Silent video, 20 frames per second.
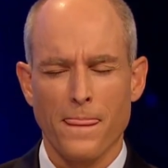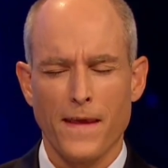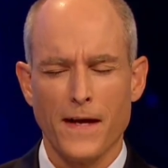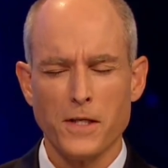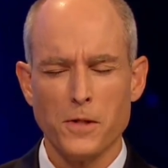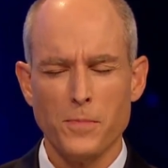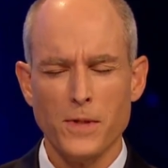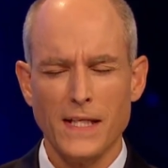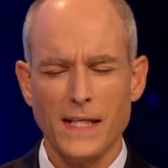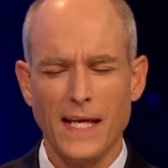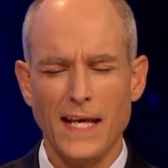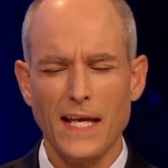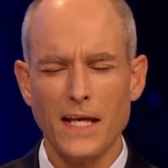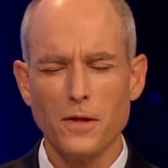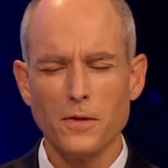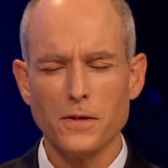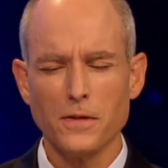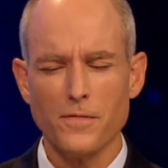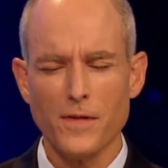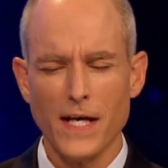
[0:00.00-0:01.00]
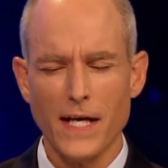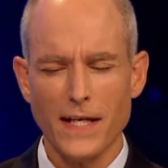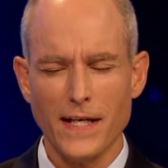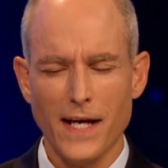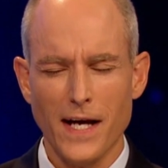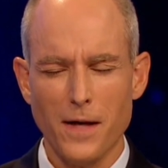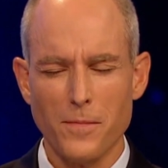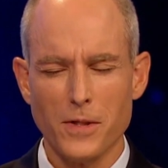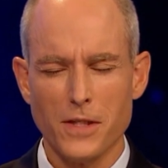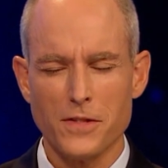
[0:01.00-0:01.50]
And you're being healed of that
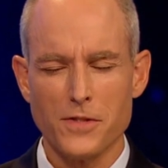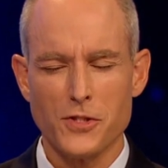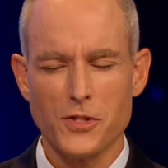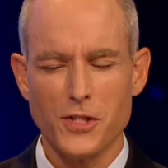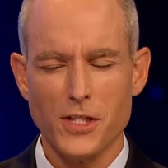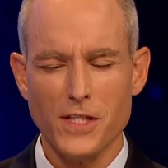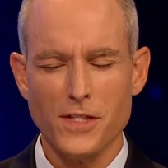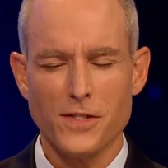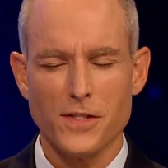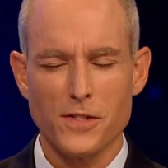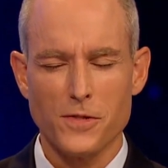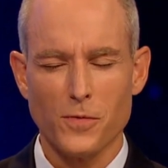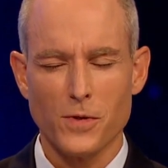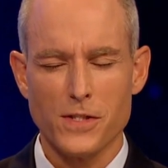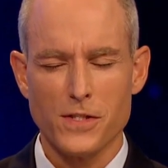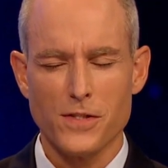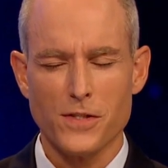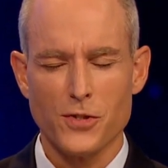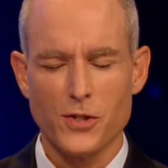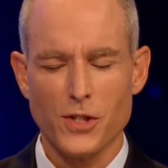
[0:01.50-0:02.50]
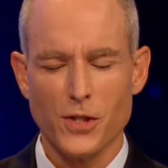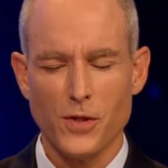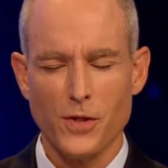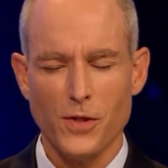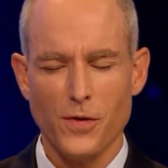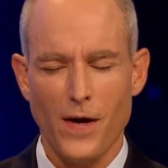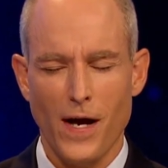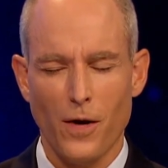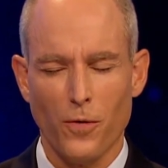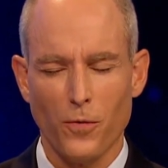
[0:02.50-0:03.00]
now because Jesus wants to show
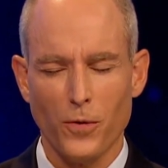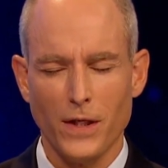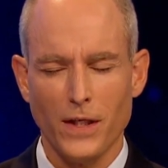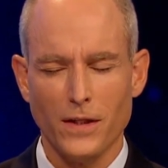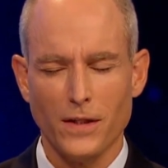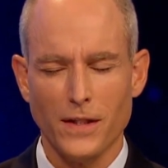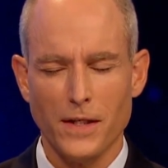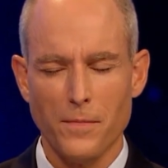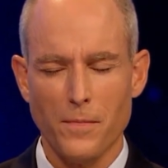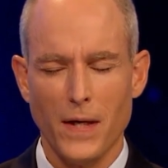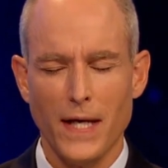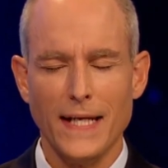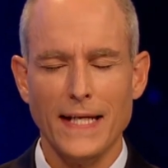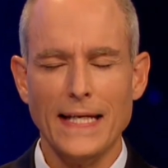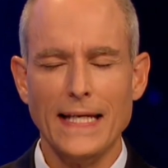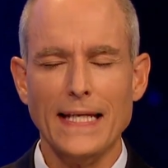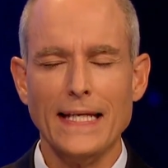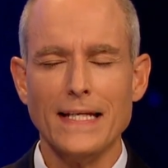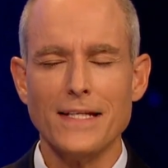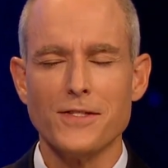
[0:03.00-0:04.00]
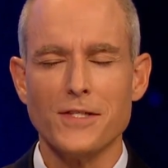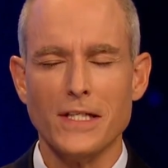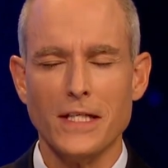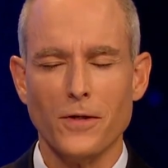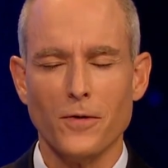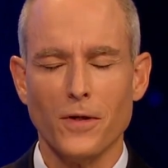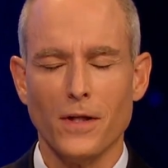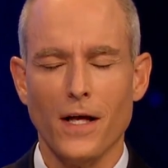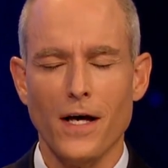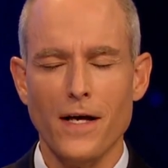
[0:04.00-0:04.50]
you how real and mighty he is in
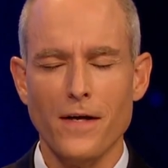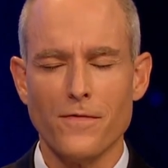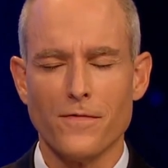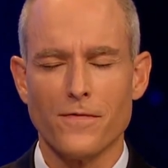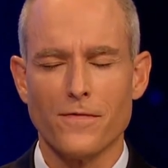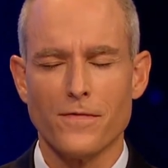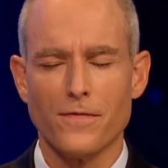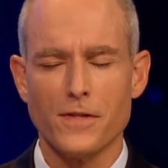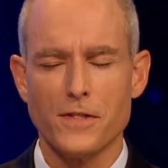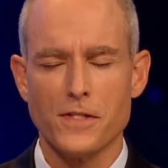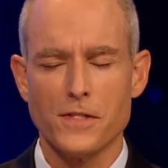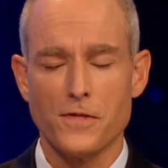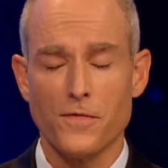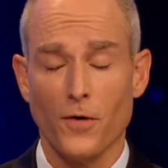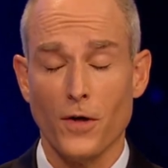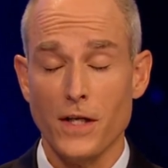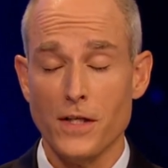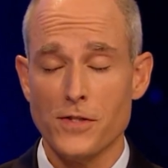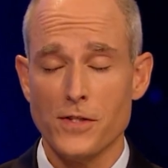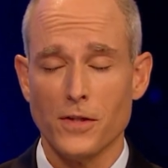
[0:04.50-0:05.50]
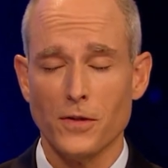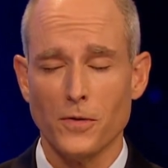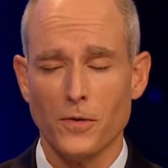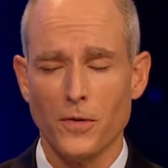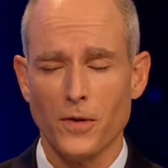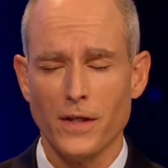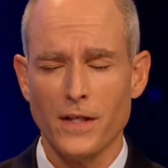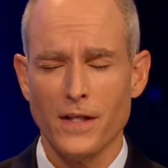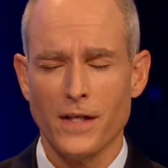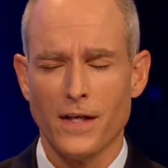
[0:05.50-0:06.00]
your life. This is for his
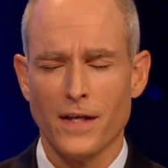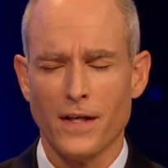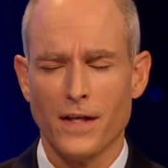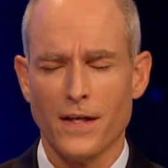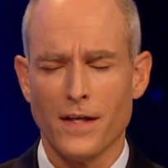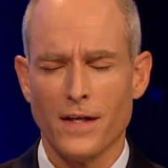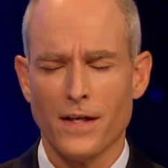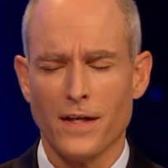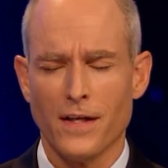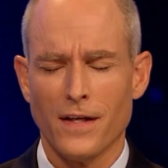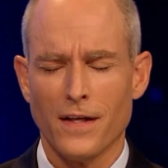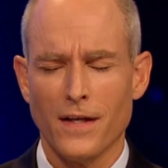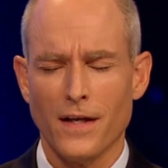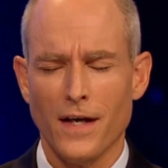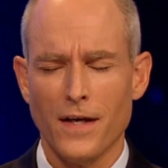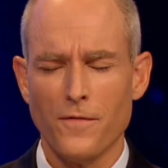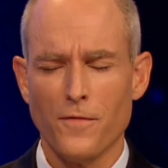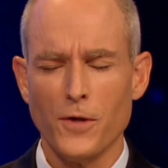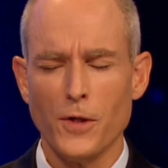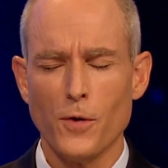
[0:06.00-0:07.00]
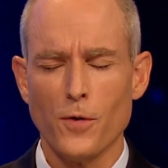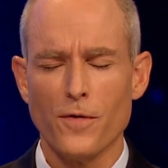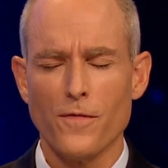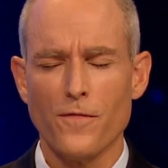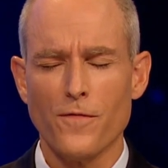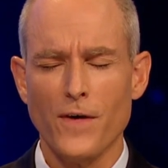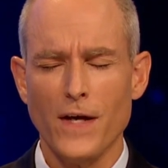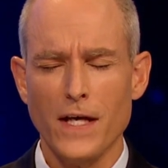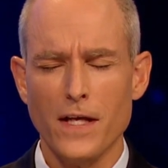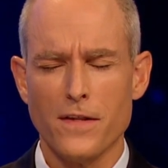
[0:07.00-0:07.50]
glory and for your
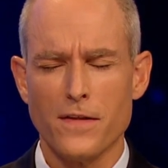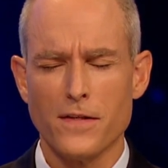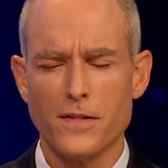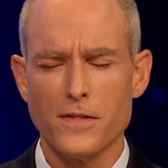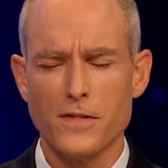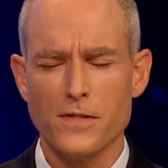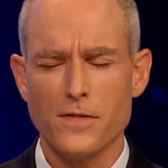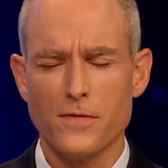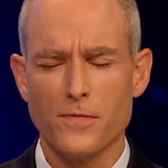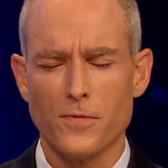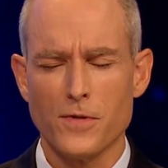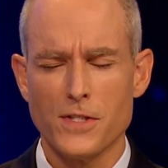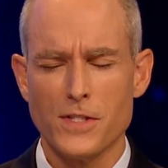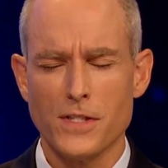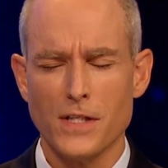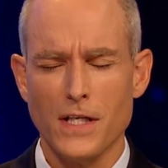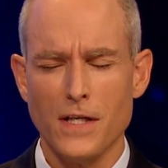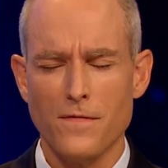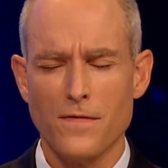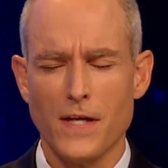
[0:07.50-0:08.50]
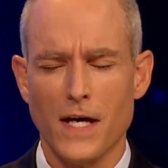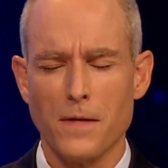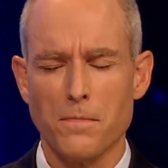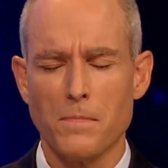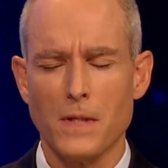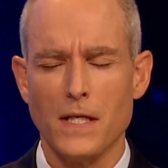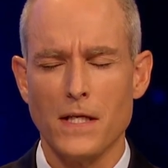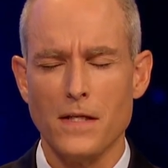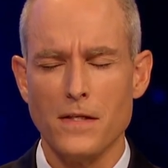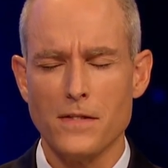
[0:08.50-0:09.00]
faith. Just receive that
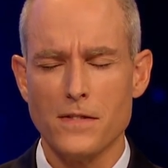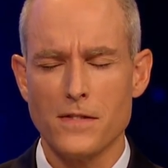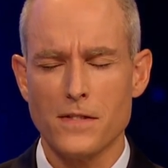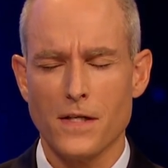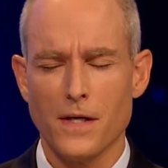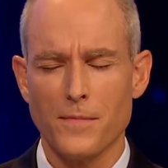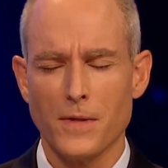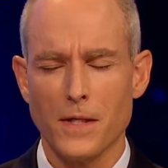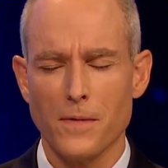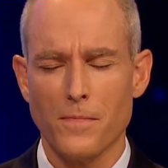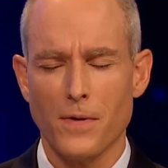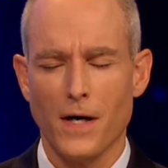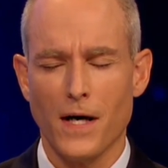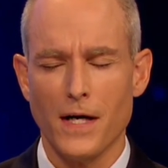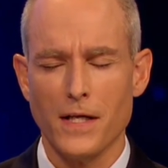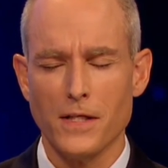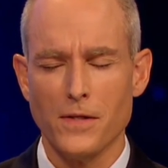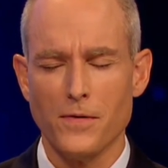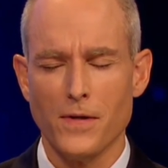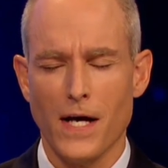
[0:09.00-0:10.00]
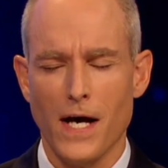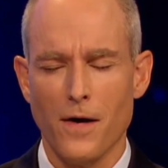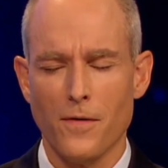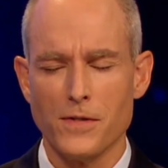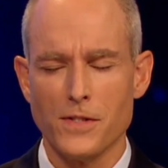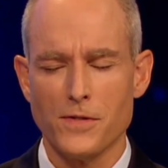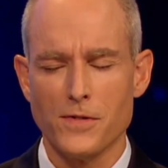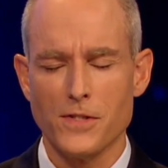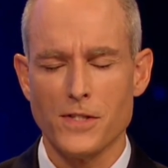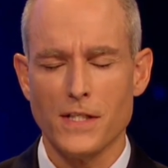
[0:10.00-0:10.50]
peace coming upon you now
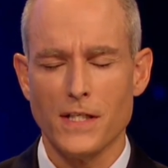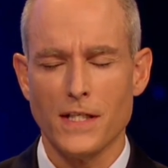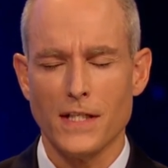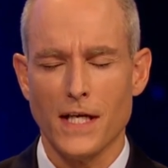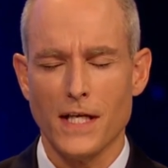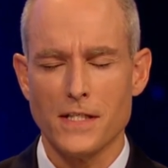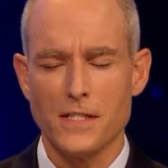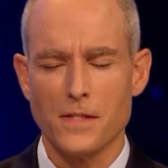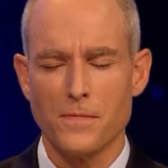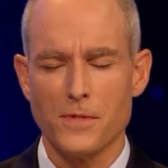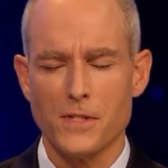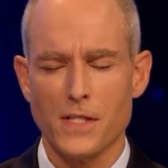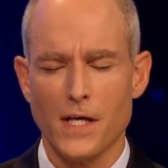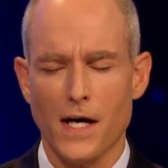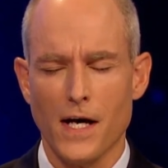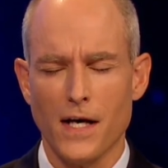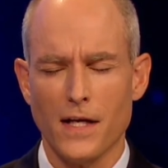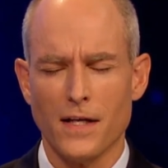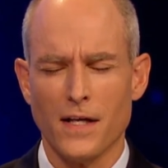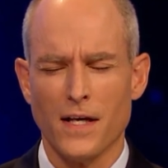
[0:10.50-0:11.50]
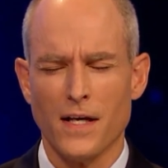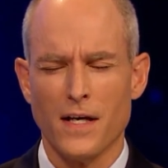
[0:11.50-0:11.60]
as you're seeing that subside.